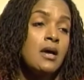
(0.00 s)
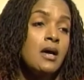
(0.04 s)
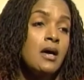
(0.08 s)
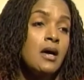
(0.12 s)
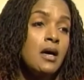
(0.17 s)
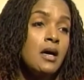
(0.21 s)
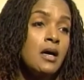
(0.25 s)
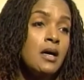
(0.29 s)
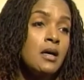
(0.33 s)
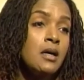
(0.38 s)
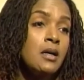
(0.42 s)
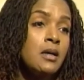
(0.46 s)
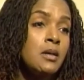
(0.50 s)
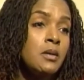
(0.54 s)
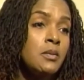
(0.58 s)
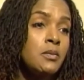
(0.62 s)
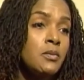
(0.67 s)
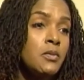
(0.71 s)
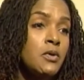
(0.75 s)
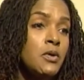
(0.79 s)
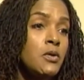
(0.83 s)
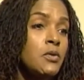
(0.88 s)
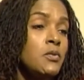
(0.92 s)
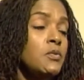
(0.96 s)

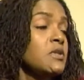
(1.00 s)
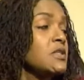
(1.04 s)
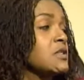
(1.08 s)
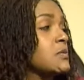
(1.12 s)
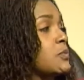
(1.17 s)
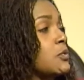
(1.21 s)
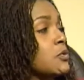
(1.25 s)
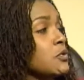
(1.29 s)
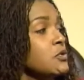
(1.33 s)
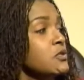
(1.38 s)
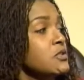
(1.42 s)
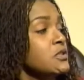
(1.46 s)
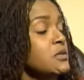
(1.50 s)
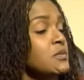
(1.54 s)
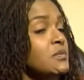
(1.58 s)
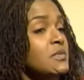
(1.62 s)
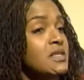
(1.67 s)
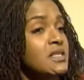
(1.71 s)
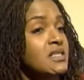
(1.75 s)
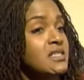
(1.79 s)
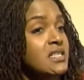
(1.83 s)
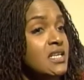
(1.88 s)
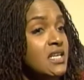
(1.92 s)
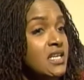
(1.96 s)
Um, we spoke to
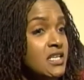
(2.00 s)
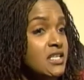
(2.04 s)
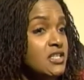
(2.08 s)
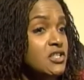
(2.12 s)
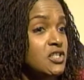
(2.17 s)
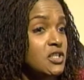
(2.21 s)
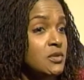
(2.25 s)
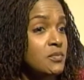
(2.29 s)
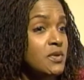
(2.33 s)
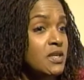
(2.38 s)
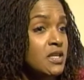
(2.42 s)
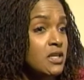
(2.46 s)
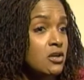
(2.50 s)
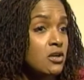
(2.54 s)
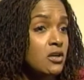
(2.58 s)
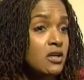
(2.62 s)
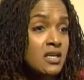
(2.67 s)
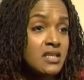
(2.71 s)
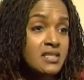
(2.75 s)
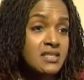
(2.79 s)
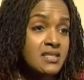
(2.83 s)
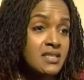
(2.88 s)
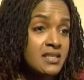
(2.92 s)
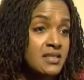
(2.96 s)
Miss Aisha Maycock at
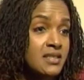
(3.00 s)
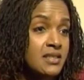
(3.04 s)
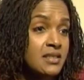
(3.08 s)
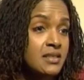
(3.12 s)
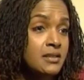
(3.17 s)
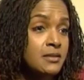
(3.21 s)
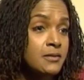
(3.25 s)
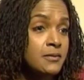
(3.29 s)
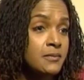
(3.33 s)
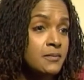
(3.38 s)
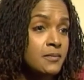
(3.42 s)
Signia.